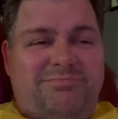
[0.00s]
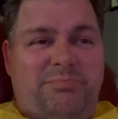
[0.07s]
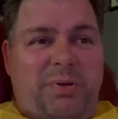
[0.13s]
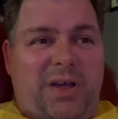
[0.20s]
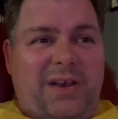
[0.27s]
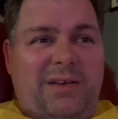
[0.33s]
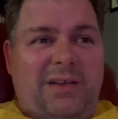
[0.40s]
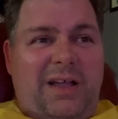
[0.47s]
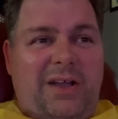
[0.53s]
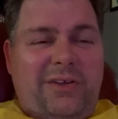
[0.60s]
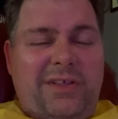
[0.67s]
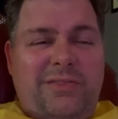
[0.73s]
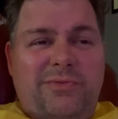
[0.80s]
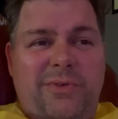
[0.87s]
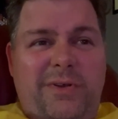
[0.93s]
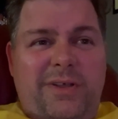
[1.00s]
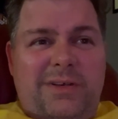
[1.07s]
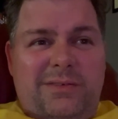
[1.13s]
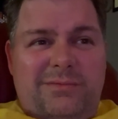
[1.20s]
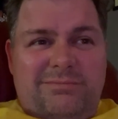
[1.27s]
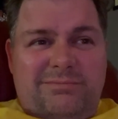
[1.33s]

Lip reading: But I'll get through it.